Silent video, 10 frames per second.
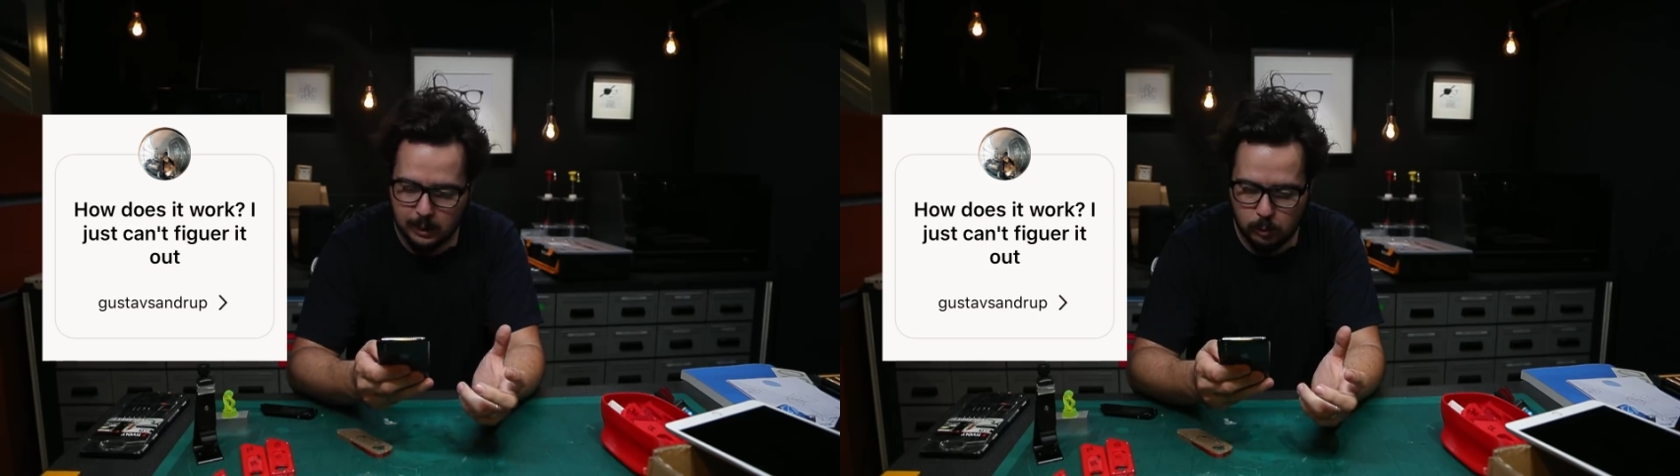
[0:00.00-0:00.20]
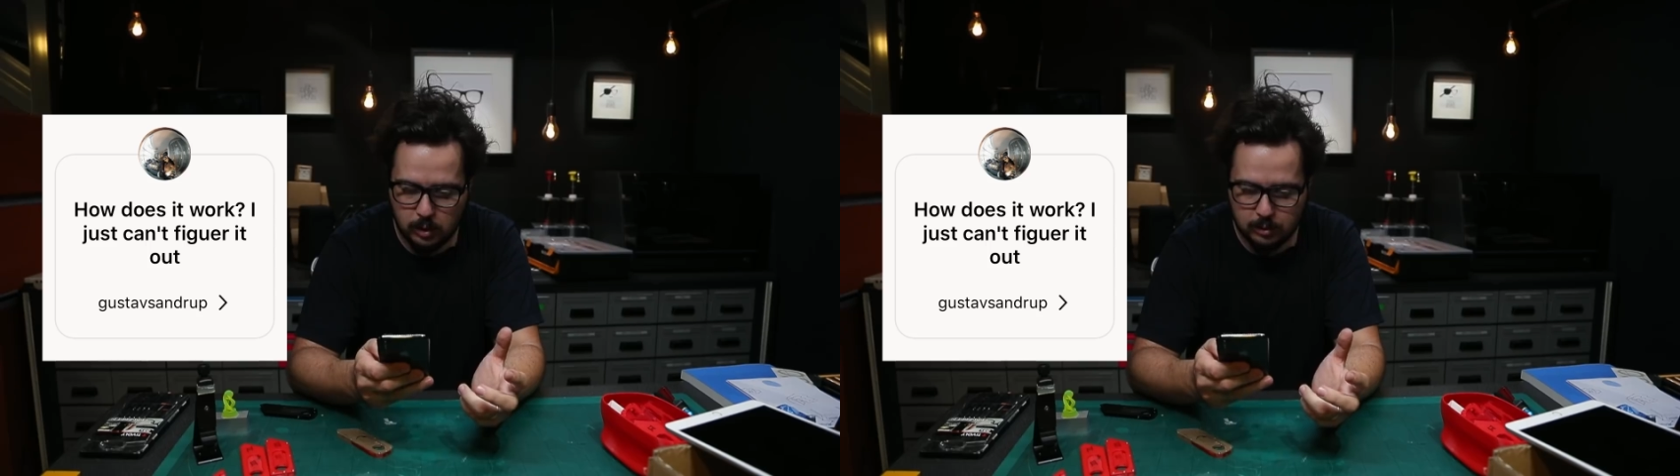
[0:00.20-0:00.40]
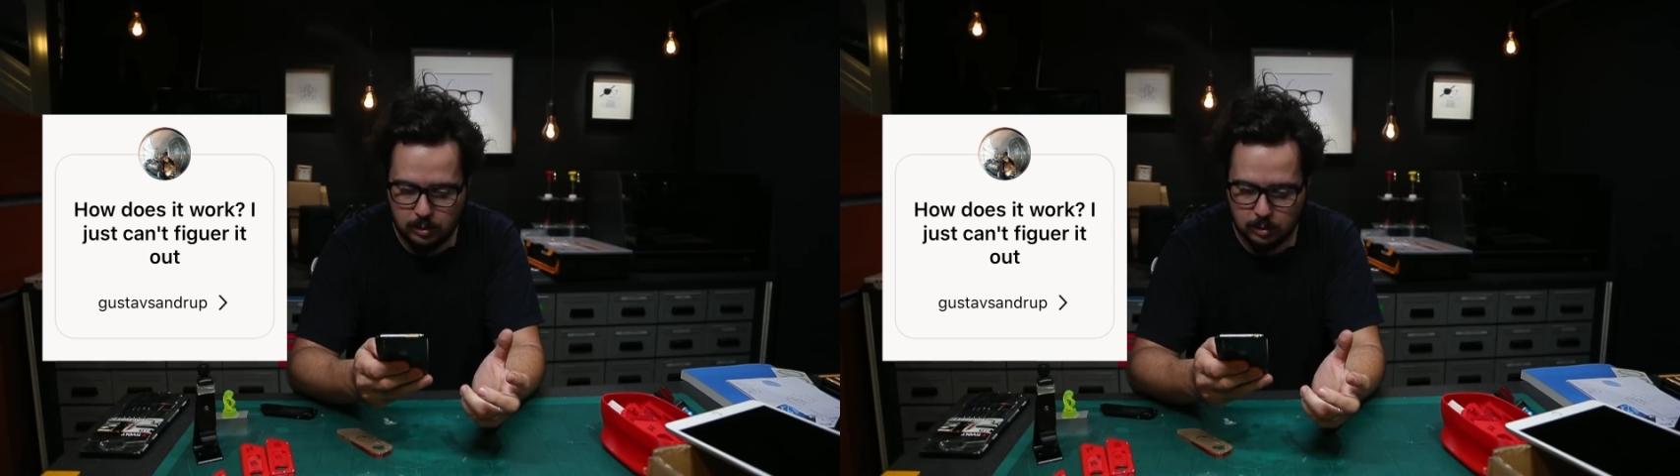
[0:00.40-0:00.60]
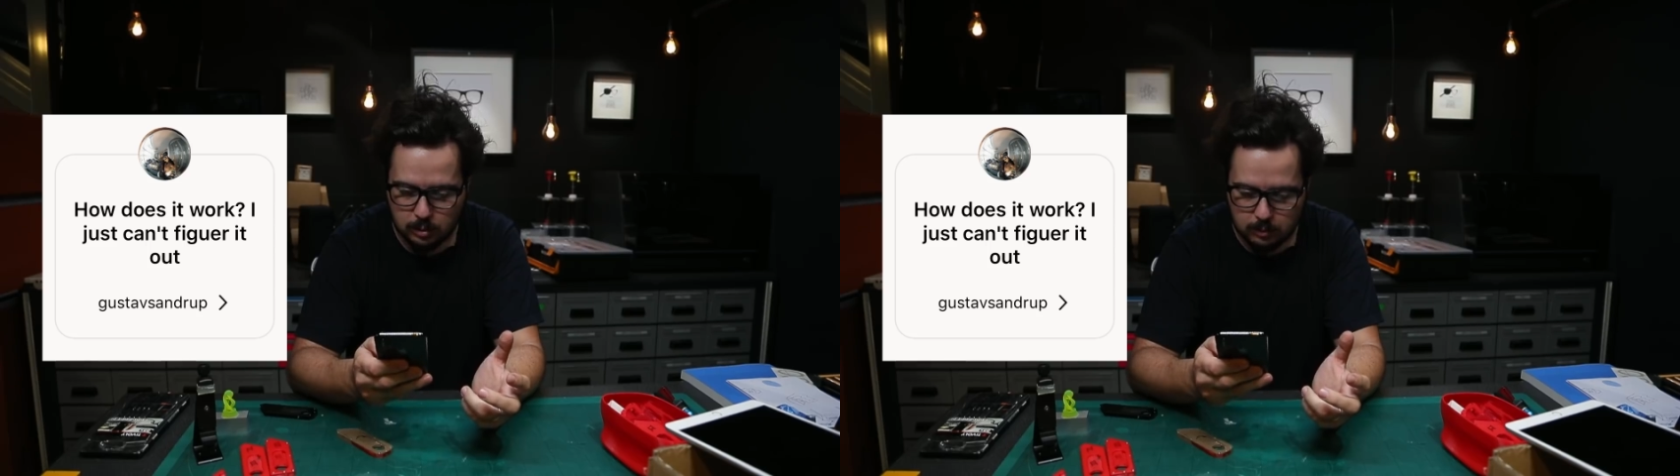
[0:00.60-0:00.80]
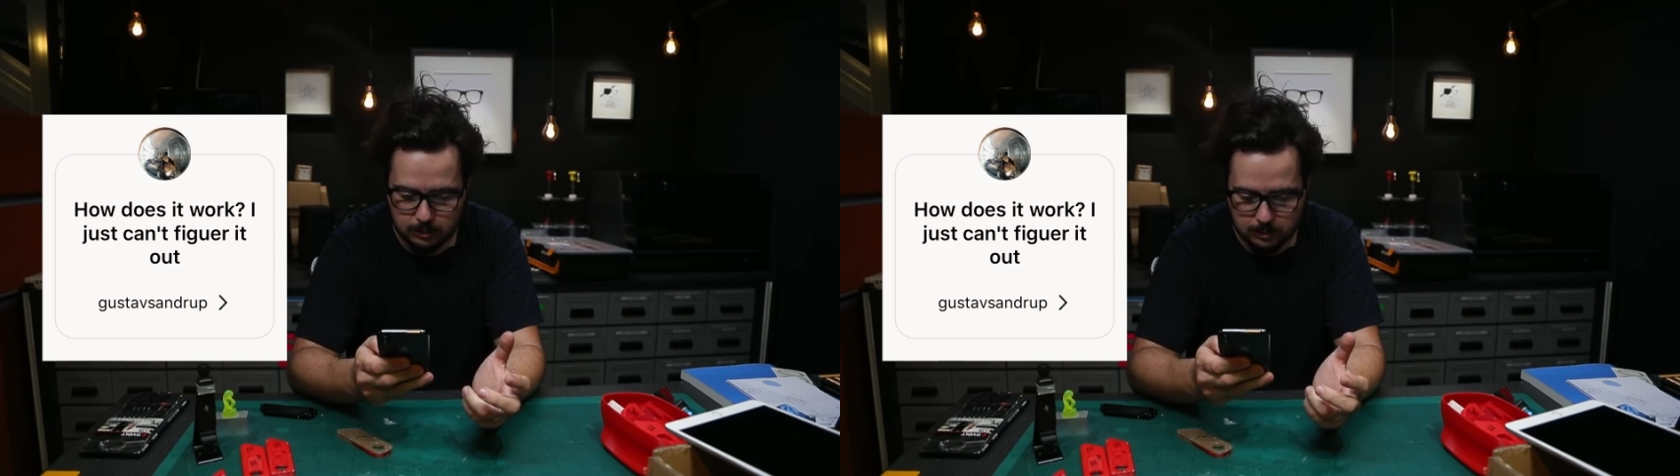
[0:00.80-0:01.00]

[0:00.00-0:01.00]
I will soon.